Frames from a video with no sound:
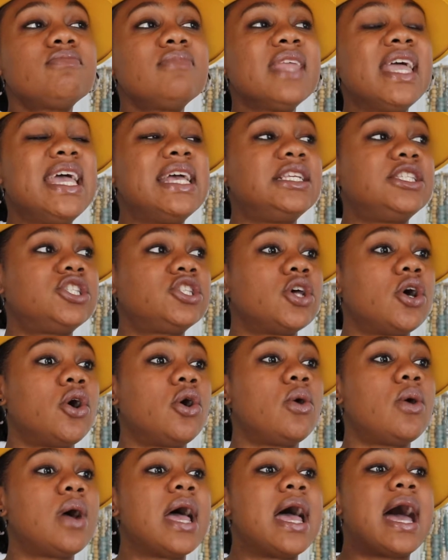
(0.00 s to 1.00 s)
And
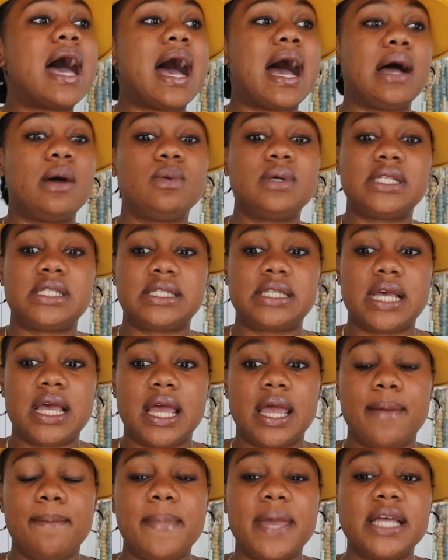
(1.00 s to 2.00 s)
so I would
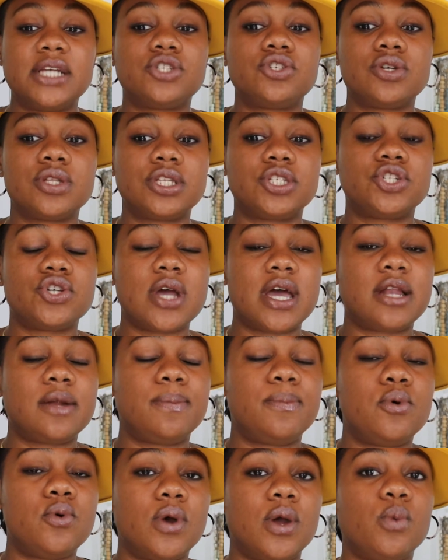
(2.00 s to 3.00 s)
say make sure that you're at a
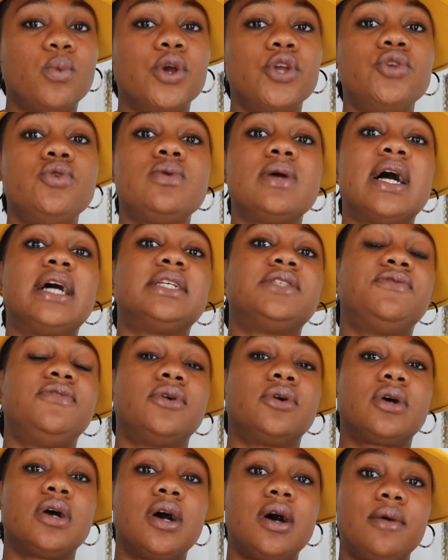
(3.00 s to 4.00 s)
point where you guys
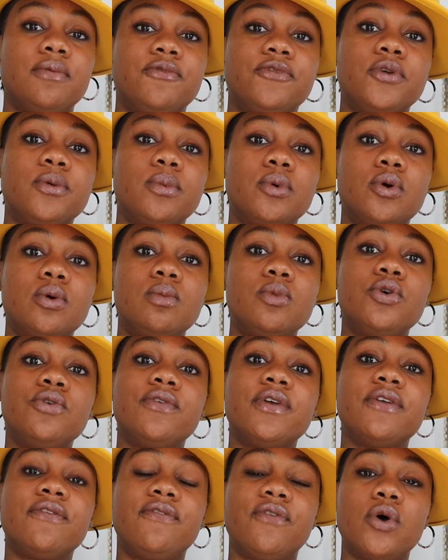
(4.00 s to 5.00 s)
feel comfortable
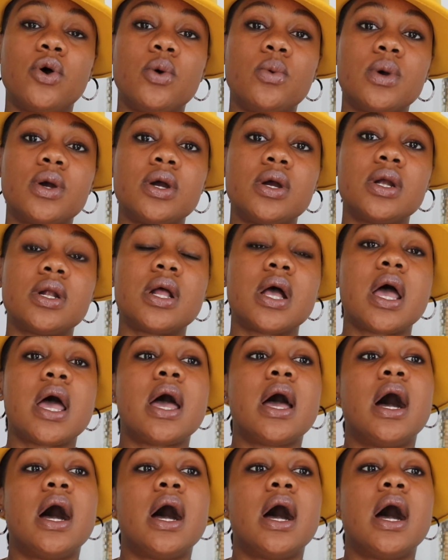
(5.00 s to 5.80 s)
moving forward